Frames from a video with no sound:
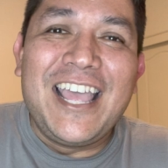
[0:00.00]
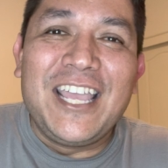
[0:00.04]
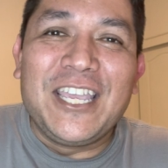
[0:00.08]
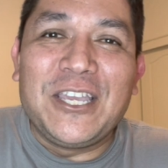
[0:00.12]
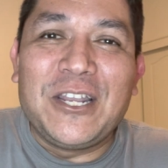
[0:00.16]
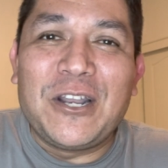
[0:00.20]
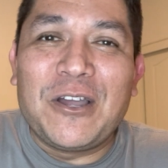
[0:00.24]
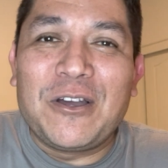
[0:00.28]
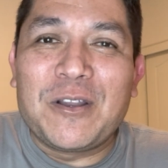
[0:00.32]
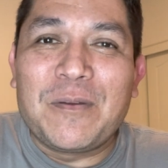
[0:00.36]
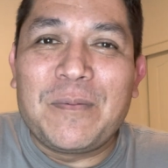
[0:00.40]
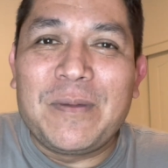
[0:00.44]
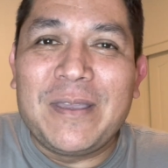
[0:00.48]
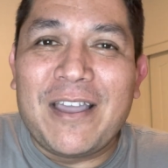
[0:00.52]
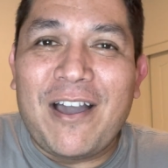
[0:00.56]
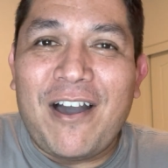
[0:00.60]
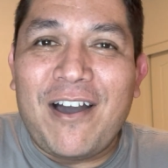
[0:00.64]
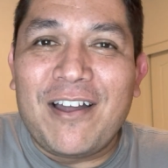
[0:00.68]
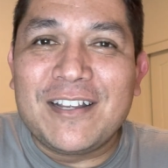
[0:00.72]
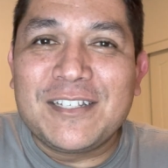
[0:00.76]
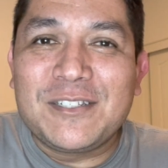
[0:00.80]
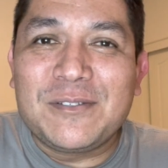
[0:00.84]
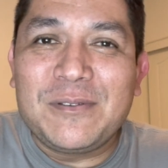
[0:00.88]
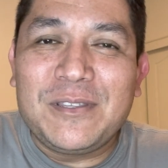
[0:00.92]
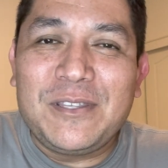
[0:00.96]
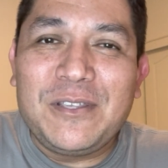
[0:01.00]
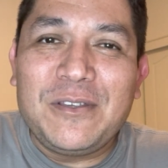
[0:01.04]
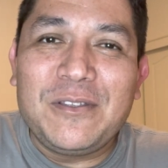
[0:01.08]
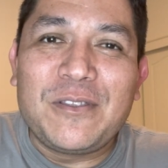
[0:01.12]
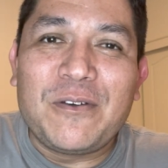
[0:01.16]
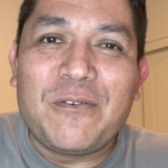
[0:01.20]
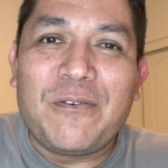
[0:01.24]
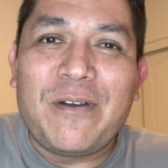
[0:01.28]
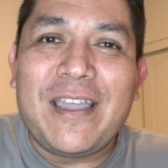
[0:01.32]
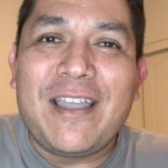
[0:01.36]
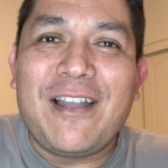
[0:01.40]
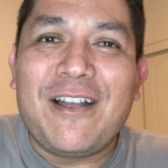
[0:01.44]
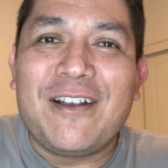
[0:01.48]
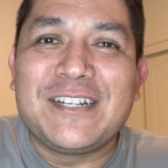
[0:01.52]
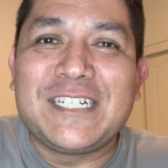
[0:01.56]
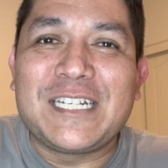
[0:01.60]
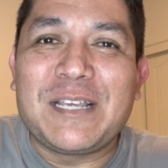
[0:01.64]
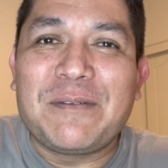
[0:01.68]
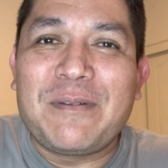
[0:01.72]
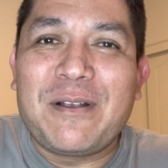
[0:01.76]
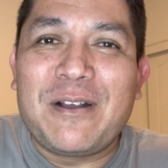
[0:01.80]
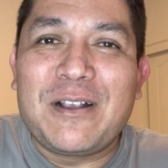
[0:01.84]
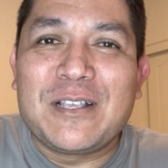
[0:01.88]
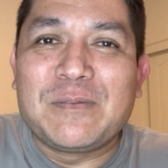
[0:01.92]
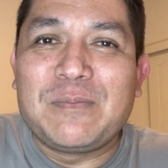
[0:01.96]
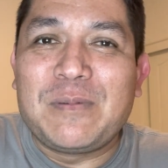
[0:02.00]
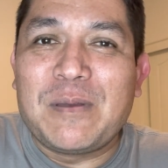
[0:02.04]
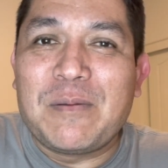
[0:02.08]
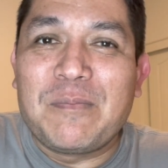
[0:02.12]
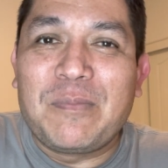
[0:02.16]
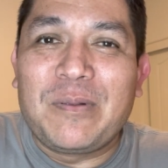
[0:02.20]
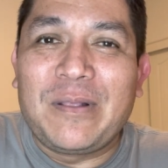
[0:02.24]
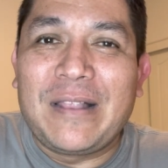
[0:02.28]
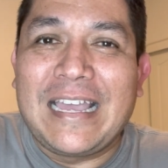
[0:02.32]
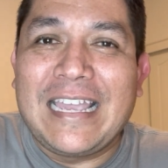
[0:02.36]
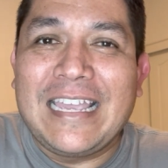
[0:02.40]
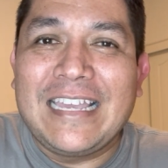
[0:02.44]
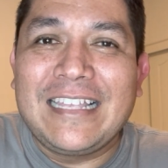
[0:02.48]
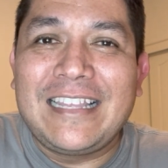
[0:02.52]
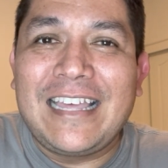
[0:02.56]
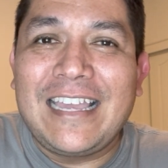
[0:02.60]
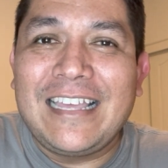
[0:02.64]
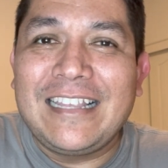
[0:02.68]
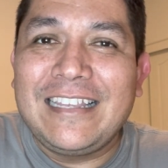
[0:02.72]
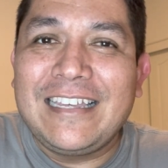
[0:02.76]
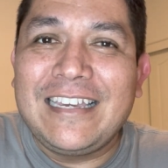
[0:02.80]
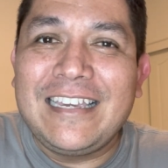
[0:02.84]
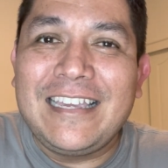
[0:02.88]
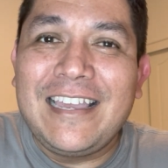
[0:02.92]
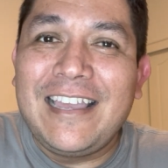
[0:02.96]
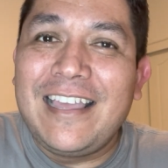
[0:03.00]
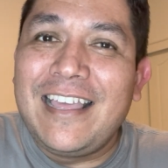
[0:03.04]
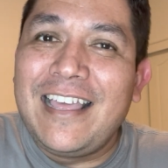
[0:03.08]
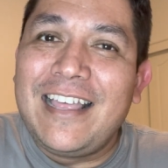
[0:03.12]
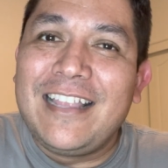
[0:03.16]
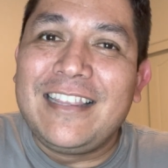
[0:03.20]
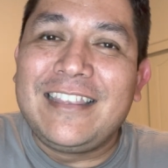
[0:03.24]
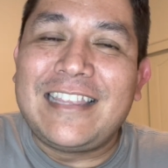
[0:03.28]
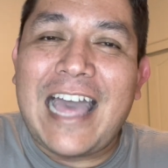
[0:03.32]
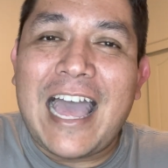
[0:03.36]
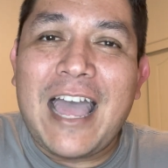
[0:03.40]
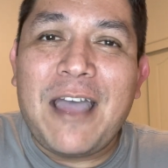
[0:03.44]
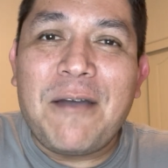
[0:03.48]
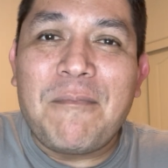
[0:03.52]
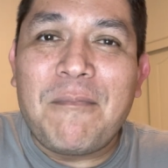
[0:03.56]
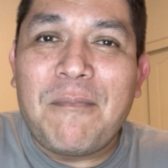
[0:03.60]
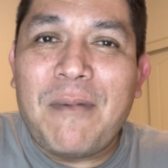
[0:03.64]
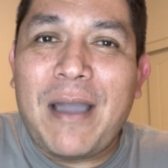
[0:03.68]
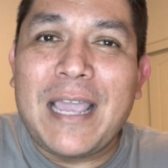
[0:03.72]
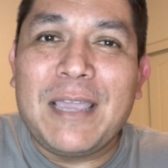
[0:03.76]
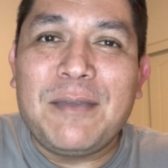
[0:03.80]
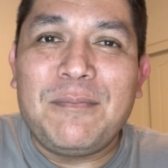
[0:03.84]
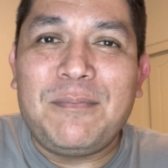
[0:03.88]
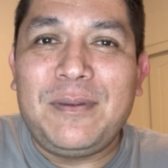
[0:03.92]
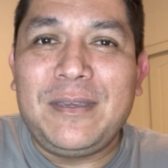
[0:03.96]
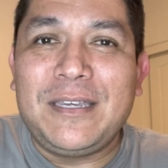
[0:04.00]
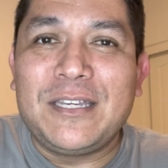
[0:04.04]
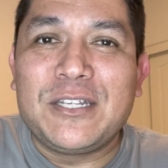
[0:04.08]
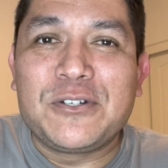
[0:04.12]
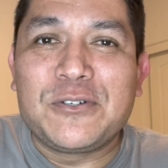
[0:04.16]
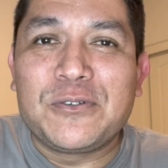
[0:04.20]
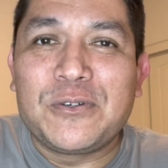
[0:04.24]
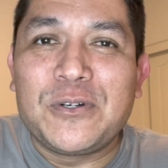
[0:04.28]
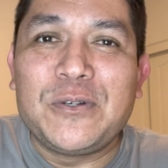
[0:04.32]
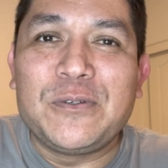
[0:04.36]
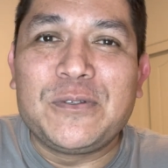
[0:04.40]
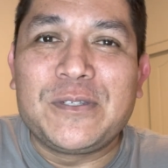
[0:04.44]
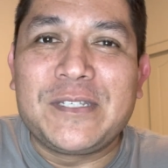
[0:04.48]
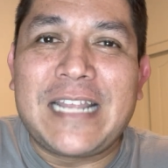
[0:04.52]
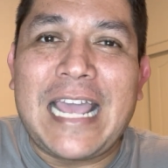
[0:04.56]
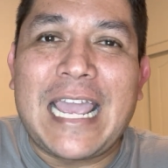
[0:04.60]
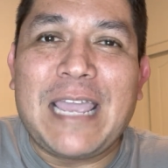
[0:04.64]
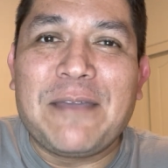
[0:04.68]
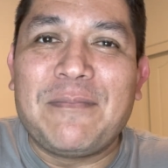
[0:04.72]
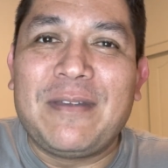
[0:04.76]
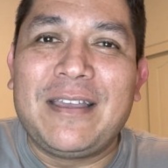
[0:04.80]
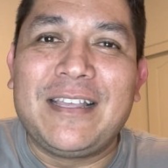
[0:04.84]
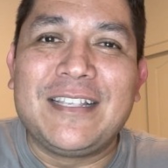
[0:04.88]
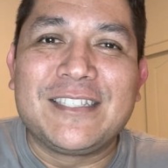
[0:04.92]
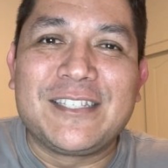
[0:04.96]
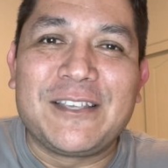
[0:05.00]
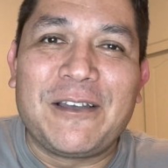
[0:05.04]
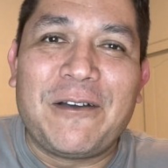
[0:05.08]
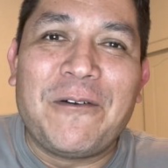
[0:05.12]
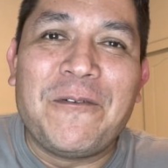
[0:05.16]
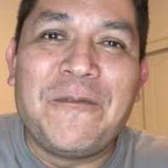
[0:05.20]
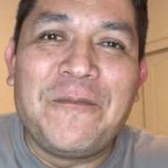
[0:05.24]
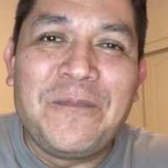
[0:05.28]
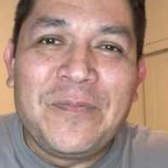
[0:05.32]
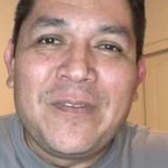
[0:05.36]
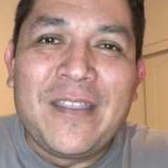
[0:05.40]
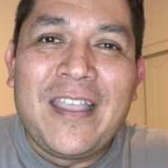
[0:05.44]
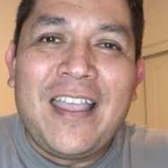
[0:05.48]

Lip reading: you know, to be honest with you, the way RJ Barrett's been playing lately, that might be a true statement. So,